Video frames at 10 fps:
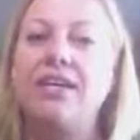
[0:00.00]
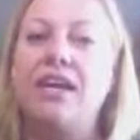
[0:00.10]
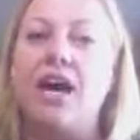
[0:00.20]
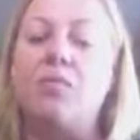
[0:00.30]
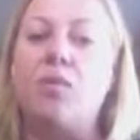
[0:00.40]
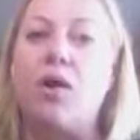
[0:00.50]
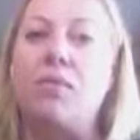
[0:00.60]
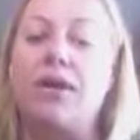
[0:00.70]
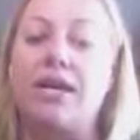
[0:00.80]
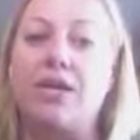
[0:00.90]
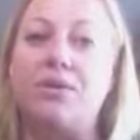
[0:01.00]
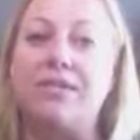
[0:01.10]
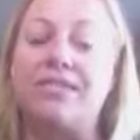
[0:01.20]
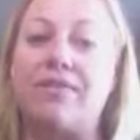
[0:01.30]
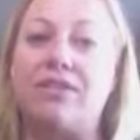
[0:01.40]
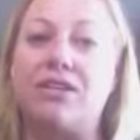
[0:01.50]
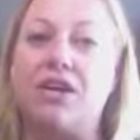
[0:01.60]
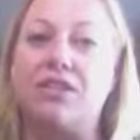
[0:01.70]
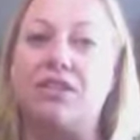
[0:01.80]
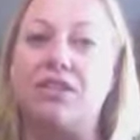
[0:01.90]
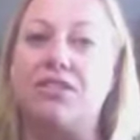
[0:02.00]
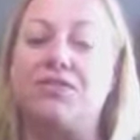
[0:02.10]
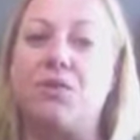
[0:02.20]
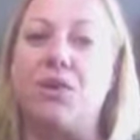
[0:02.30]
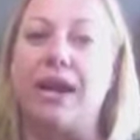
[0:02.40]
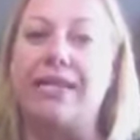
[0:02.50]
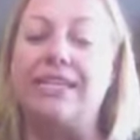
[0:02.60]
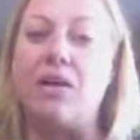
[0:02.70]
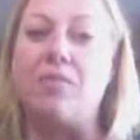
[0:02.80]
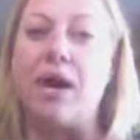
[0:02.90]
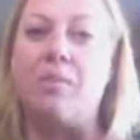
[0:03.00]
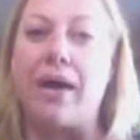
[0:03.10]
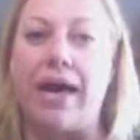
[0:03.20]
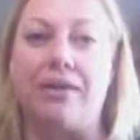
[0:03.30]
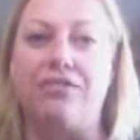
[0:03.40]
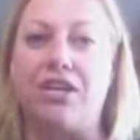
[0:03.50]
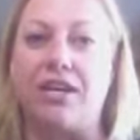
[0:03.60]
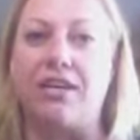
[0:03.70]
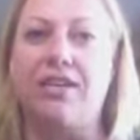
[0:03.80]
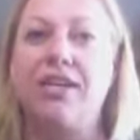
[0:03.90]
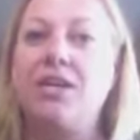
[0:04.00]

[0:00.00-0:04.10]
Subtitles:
Walmart, I know, is $7 for a 10-pound bag of chicken,